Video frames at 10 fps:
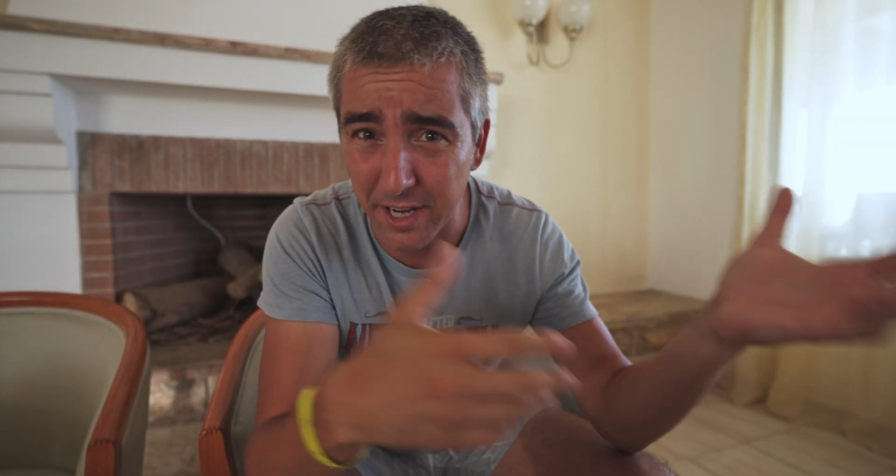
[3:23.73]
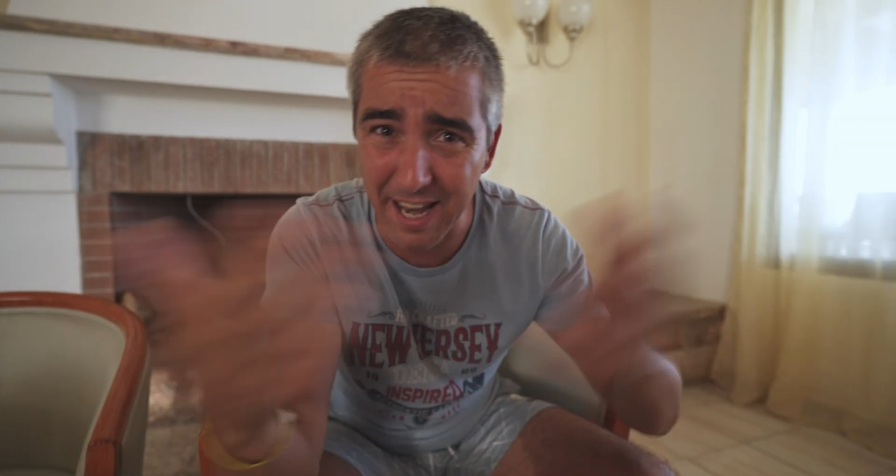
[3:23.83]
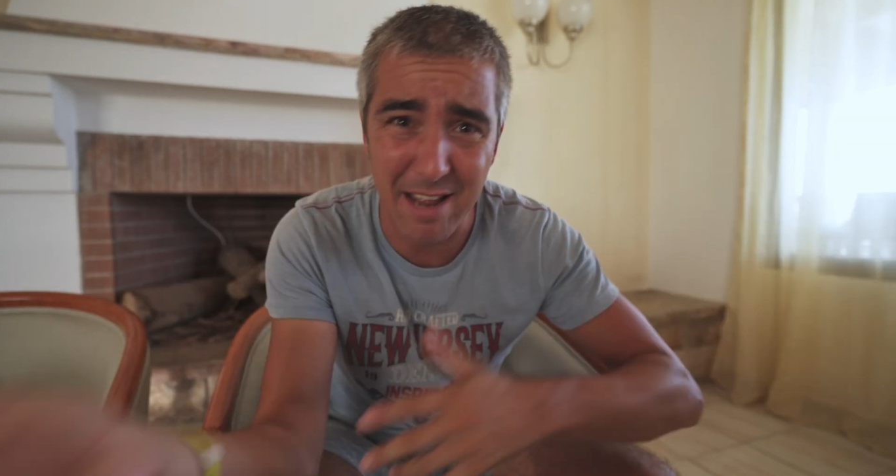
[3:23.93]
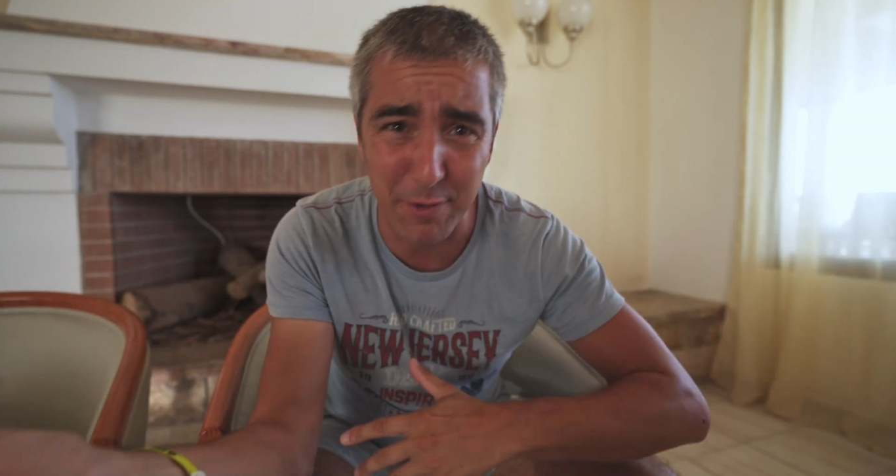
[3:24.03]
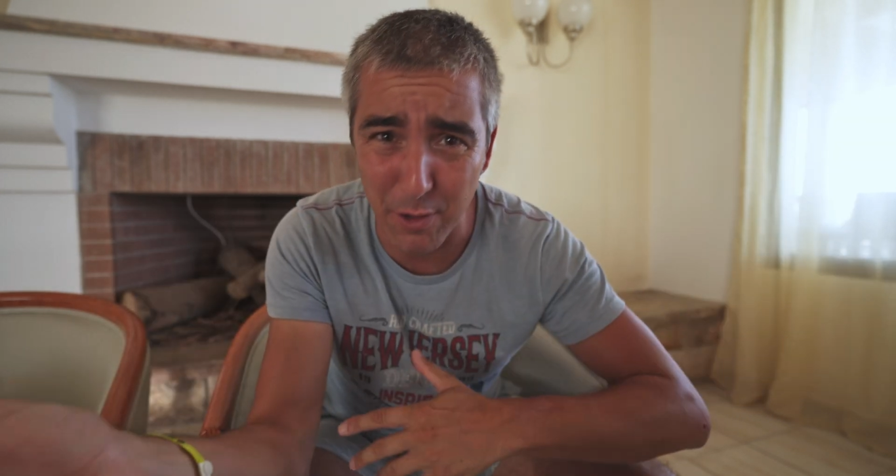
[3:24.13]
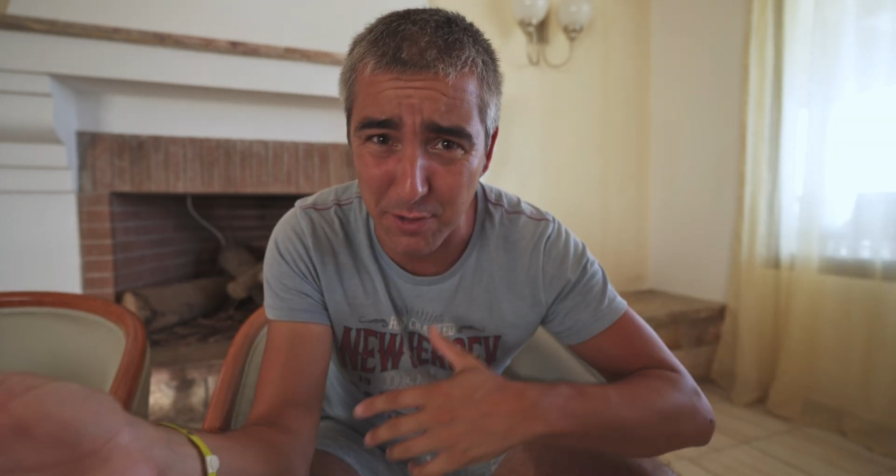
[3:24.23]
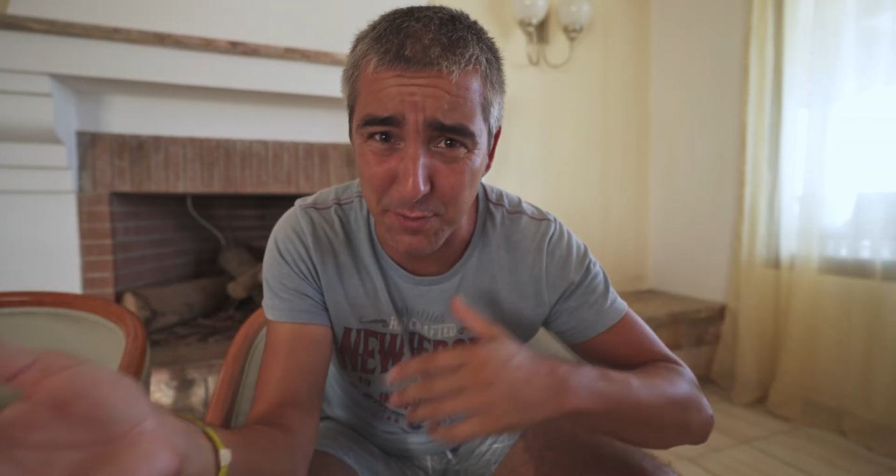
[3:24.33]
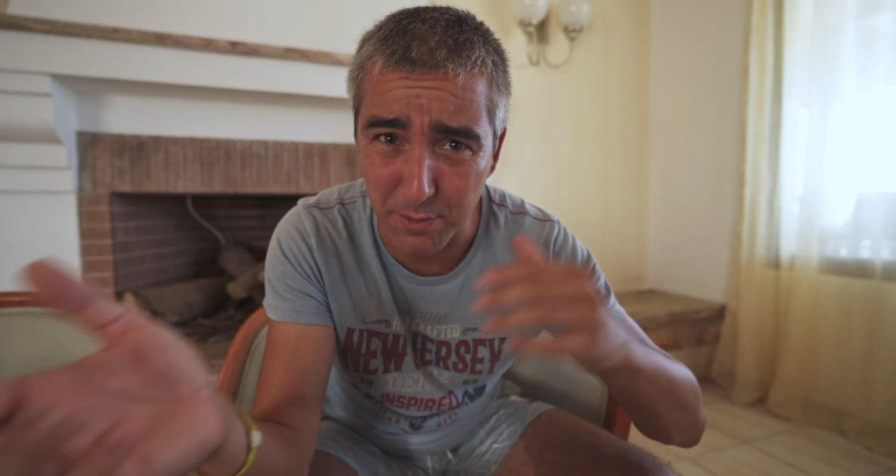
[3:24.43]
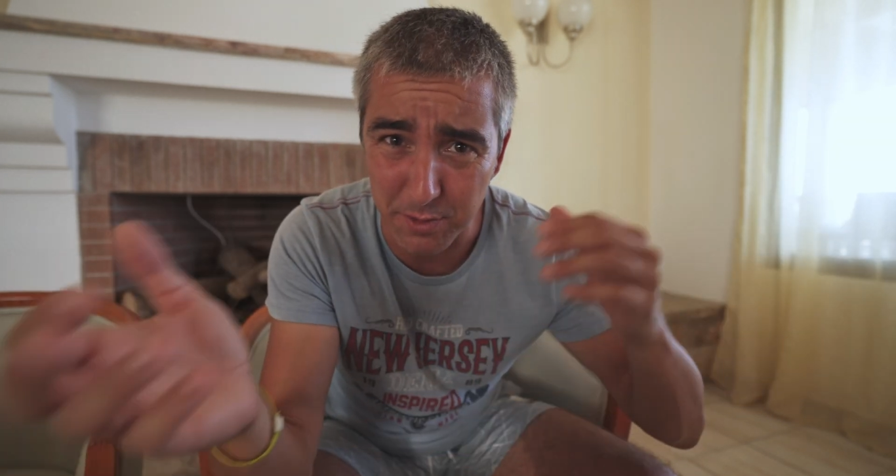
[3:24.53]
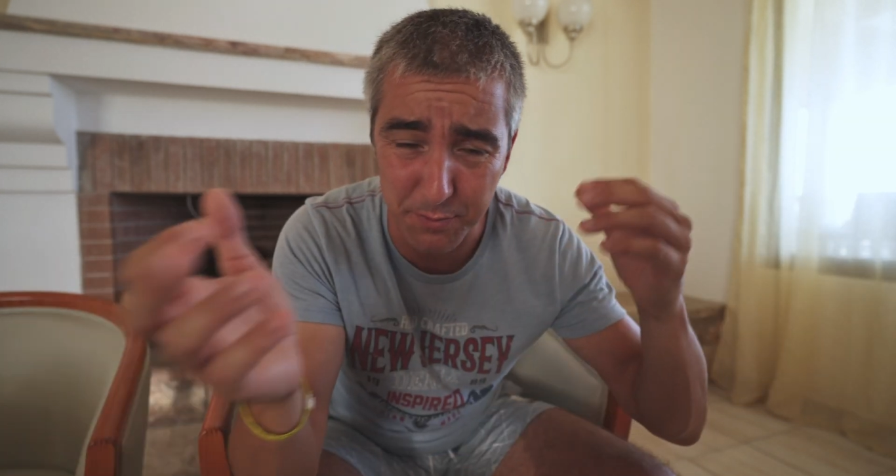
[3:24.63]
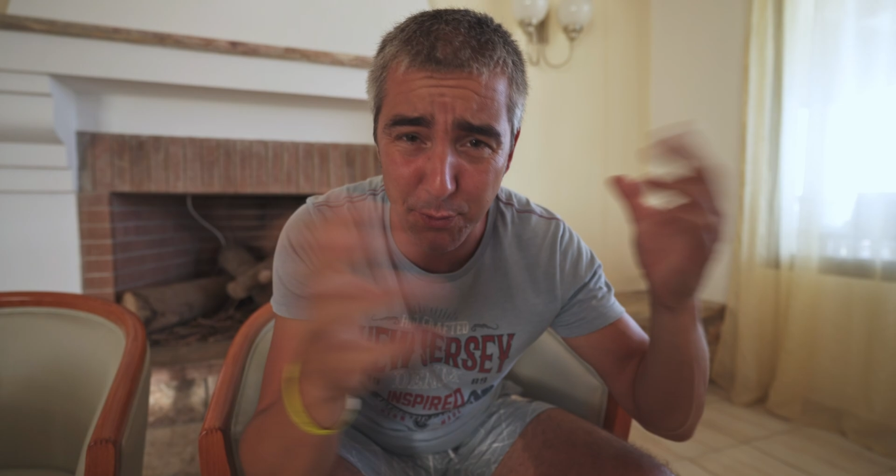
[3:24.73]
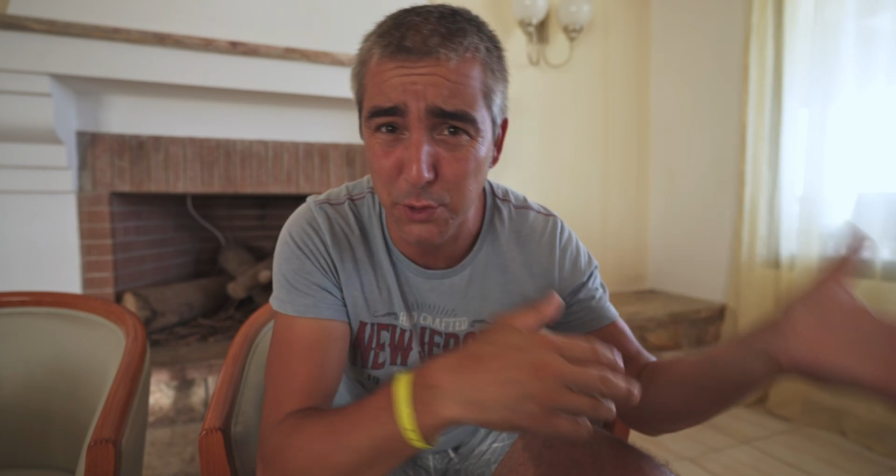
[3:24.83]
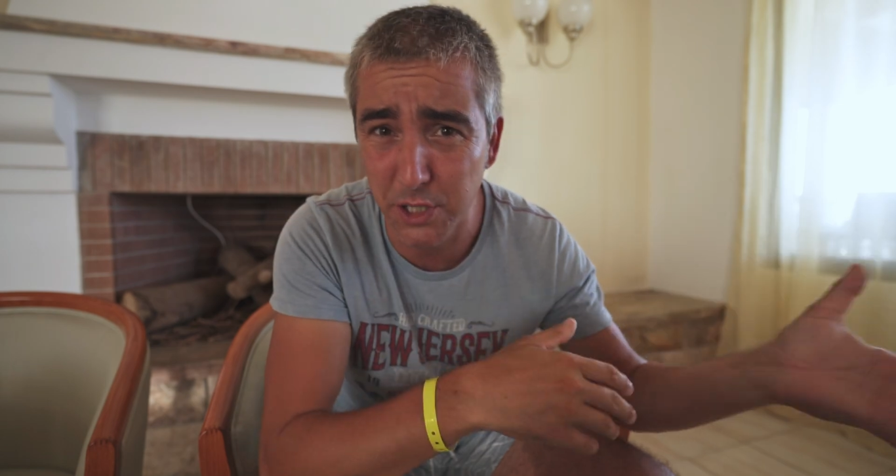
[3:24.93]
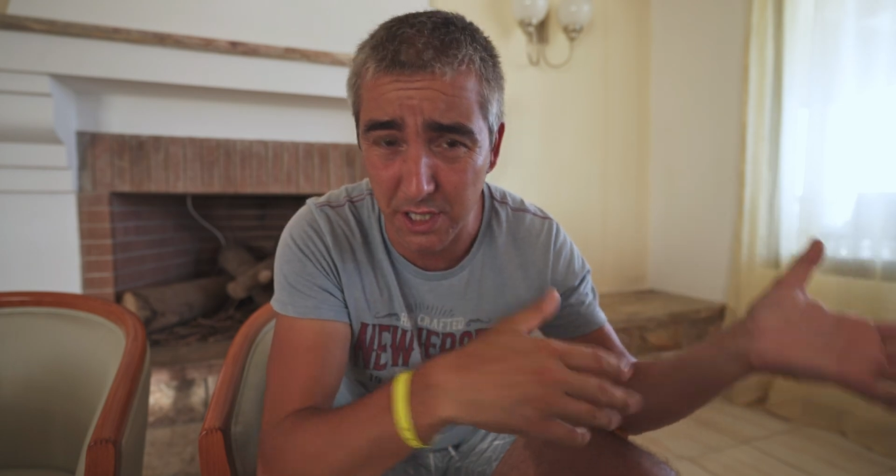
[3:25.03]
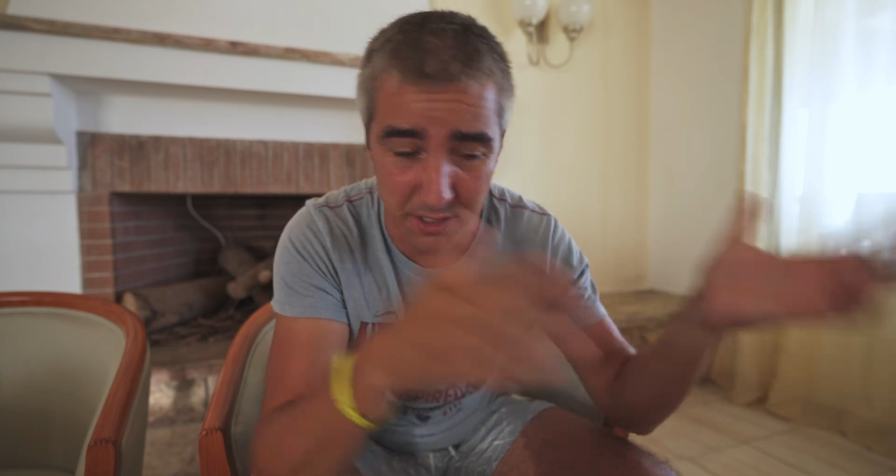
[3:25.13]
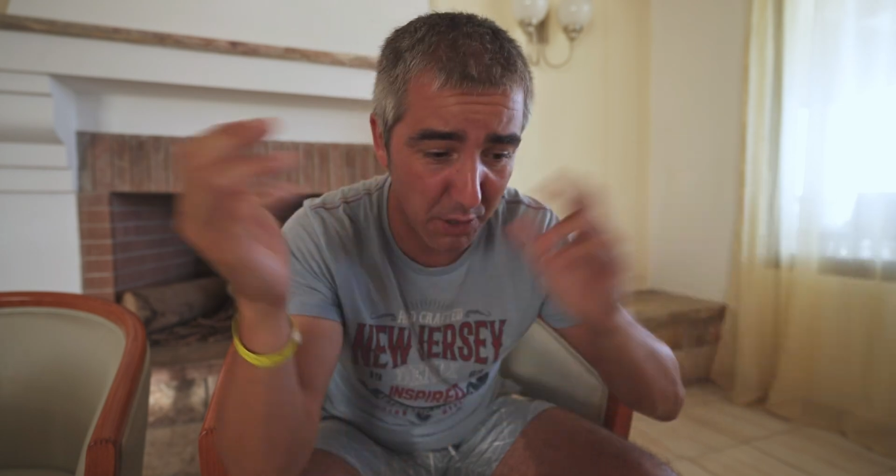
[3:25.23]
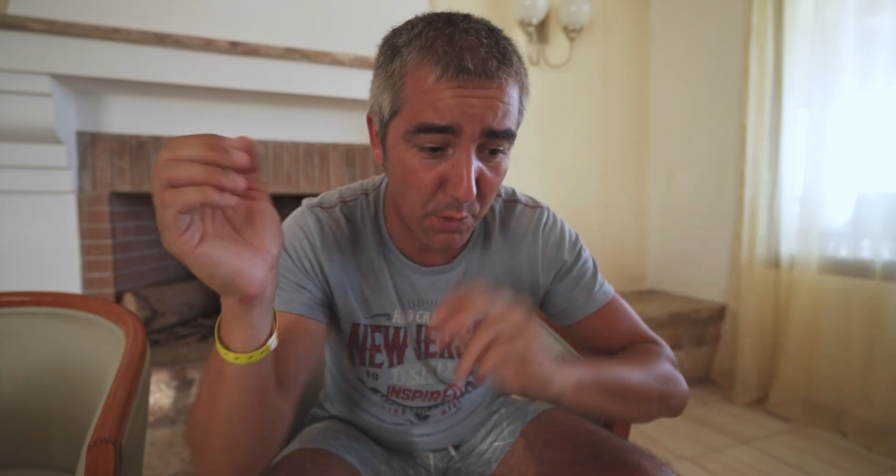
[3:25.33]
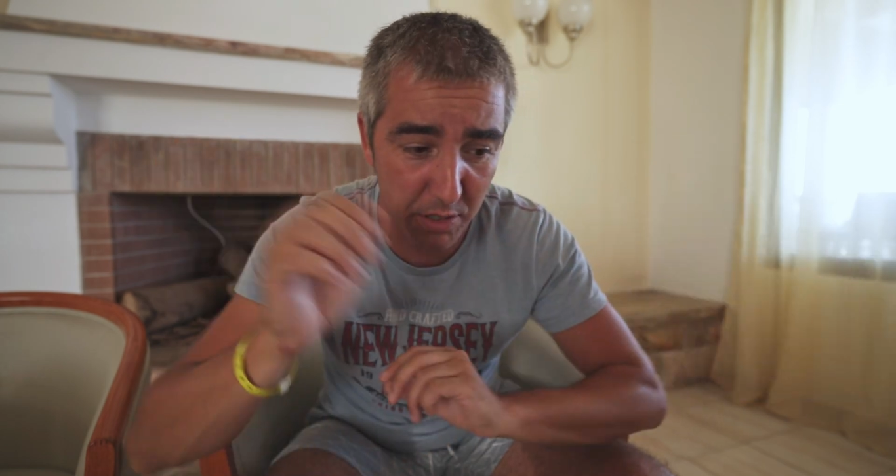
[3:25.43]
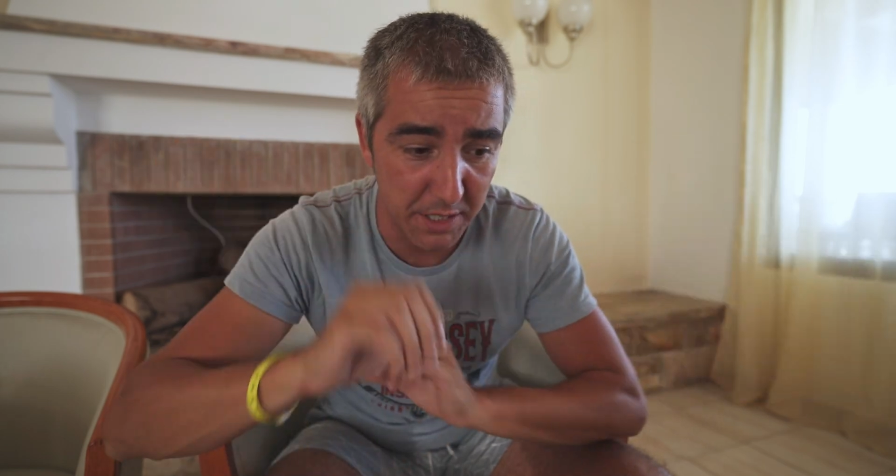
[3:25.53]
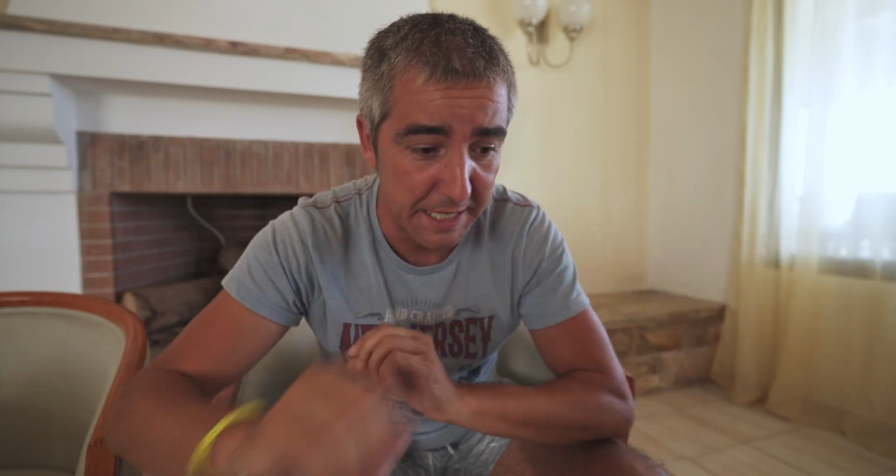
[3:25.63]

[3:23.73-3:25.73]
and F-Log for Fuji and so on.